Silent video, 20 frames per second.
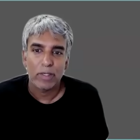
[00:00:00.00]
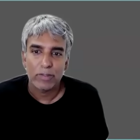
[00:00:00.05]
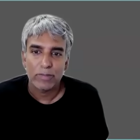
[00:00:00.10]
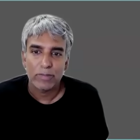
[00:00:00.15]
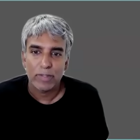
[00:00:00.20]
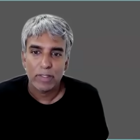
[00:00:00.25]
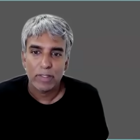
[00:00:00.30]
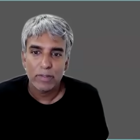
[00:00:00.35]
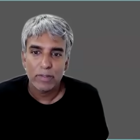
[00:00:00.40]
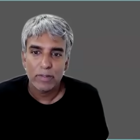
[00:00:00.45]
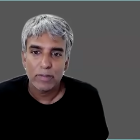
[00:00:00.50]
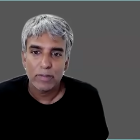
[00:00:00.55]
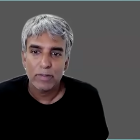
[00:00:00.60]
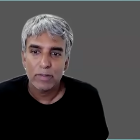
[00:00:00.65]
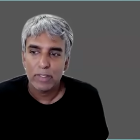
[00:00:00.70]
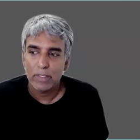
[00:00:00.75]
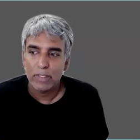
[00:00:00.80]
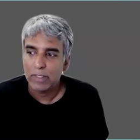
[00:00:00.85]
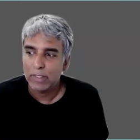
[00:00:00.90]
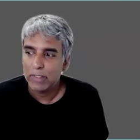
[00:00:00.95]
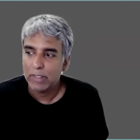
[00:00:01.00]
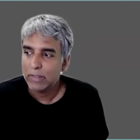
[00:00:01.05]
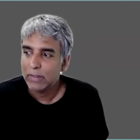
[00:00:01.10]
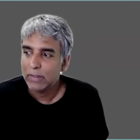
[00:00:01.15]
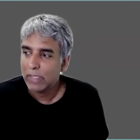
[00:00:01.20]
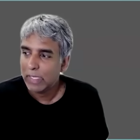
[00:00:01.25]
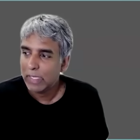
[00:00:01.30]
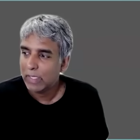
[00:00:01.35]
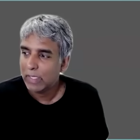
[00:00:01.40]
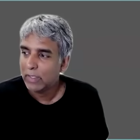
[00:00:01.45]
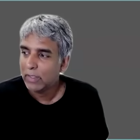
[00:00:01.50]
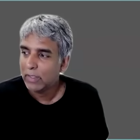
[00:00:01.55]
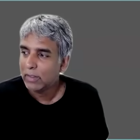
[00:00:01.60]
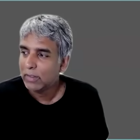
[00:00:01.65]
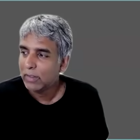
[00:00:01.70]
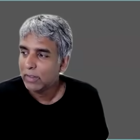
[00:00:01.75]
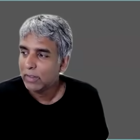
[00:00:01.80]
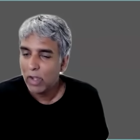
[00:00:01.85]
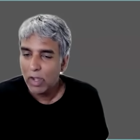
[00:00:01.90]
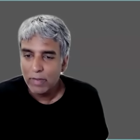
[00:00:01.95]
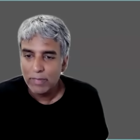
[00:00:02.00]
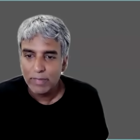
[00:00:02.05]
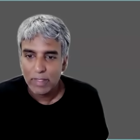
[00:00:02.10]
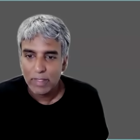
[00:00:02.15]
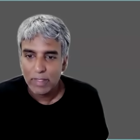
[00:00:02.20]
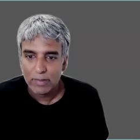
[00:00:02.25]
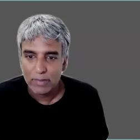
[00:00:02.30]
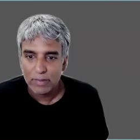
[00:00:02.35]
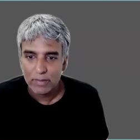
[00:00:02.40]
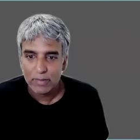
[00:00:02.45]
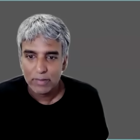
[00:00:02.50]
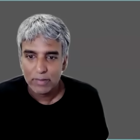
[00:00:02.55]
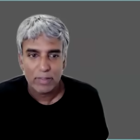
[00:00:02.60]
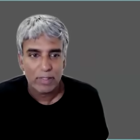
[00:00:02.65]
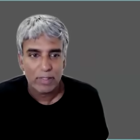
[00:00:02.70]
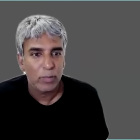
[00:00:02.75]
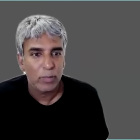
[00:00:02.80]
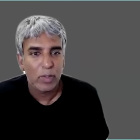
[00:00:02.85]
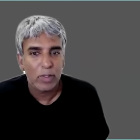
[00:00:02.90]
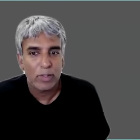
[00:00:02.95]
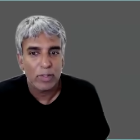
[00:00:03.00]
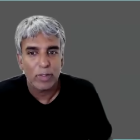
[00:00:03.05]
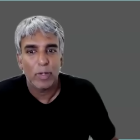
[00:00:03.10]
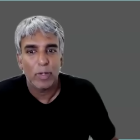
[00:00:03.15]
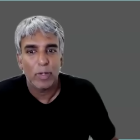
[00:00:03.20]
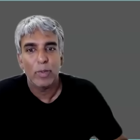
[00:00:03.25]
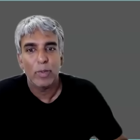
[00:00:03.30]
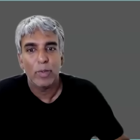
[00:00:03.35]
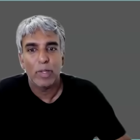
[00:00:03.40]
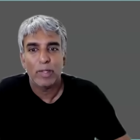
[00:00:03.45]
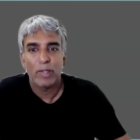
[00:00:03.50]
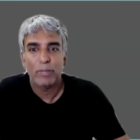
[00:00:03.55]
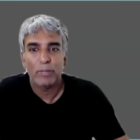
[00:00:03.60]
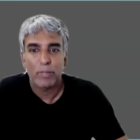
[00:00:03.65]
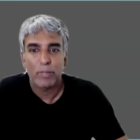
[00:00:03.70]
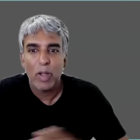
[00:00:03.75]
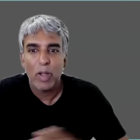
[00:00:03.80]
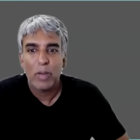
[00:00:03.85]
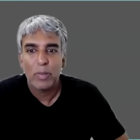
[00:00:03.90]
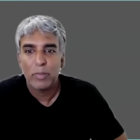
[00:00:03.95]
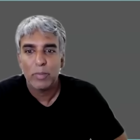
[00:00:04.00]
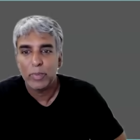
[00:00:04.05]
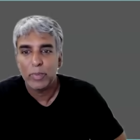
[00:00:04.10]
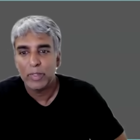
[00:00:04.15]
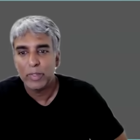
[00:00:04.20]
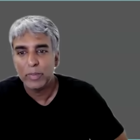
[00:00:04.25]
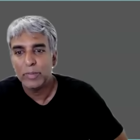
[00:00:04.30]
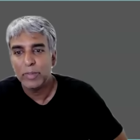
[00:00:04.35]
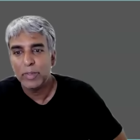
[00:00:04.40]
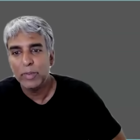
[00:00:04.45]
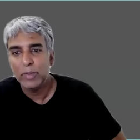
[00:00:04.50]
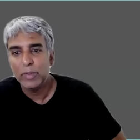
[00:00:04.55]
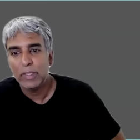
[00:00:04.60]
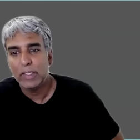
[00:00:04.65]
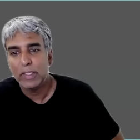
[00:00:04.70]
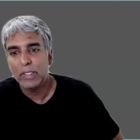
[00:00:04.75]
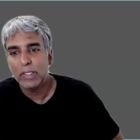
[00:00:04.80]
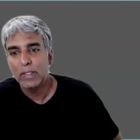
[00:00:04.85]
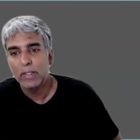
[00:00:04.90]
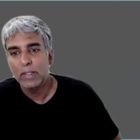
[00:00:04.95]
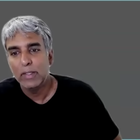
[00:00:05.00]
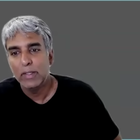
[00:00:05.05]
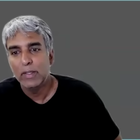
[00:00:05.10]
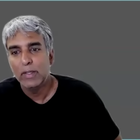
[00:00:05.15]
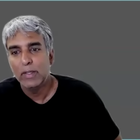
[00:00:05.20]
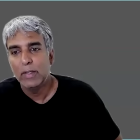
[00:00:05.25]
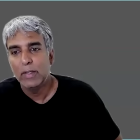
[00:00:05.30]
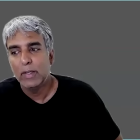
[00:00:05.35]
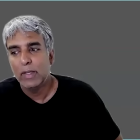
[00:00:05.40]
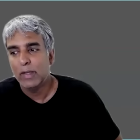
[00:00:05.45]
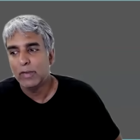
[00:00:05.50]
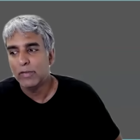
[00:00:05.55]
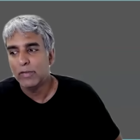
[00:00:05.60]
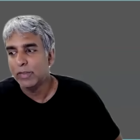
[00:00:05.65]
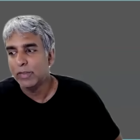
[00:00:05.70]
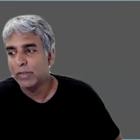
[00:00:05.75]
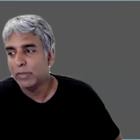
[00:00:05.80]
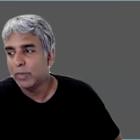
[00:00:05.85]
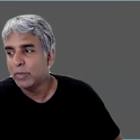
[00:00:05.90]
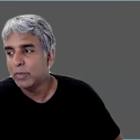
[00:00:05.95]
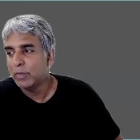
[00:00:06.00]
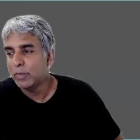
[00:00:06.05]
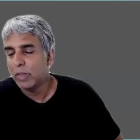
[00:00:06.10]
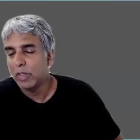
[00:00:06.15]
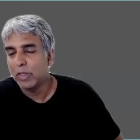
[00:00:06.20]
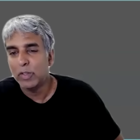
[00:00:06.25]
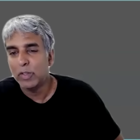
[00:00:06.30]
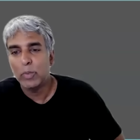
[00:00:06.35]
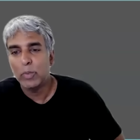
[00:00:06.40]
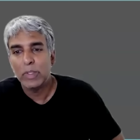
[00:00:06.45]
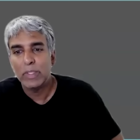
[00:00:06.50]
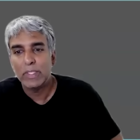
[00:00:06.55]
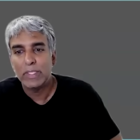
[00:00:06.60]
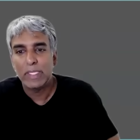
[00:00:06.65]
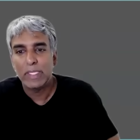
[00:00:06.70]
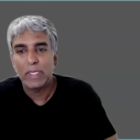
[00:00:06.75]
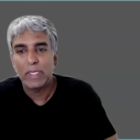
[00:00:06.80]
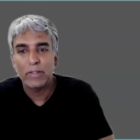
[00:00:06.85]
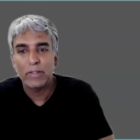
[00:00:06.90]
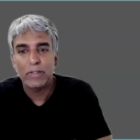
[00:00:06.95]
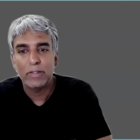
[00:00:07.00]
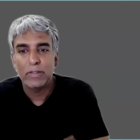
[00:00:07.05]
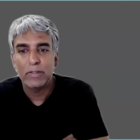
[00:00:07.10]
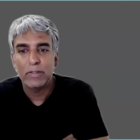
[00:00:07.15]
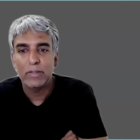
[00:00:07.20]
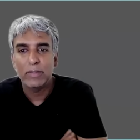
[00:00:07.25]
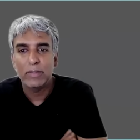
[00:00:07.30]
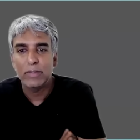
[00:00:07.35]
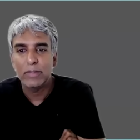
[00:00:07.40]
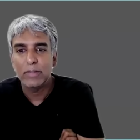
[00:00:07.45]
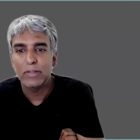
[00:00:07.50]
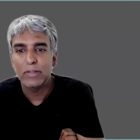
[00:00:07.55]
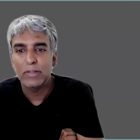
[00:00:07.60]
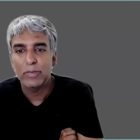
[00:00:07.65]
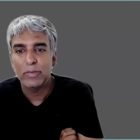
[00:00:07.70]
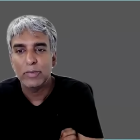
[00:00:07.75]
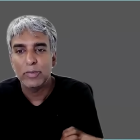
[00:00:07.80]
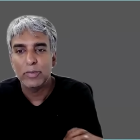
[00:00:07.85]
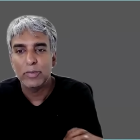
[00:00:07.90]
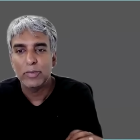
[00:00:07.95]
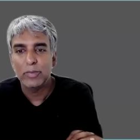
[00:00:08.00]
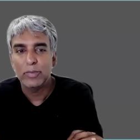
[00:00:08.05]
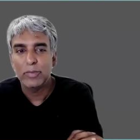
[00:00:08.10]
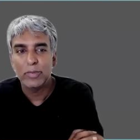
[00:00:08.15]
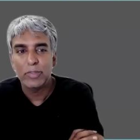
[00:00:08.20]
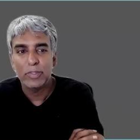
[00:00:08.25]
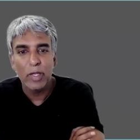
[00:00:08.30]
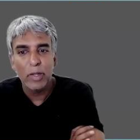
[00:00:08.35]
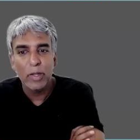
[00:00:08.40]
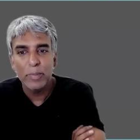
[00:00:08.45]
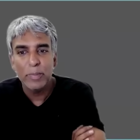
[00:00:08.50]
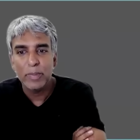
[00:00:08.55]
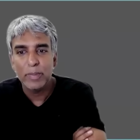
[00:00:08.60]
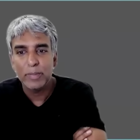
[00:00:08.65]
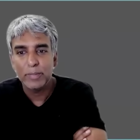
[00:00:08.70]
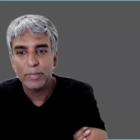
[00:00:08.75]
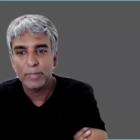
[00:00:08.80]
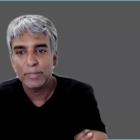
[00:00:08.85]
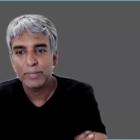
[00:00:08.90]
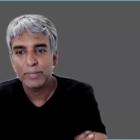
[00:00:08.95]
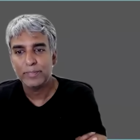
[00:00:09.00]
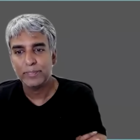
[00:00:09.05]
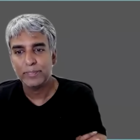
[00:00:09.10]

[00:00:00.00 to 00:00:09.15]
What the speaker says: air defense. They need air offense. They want to go and bomb with impunity. And for the most part, no one dares to stop them.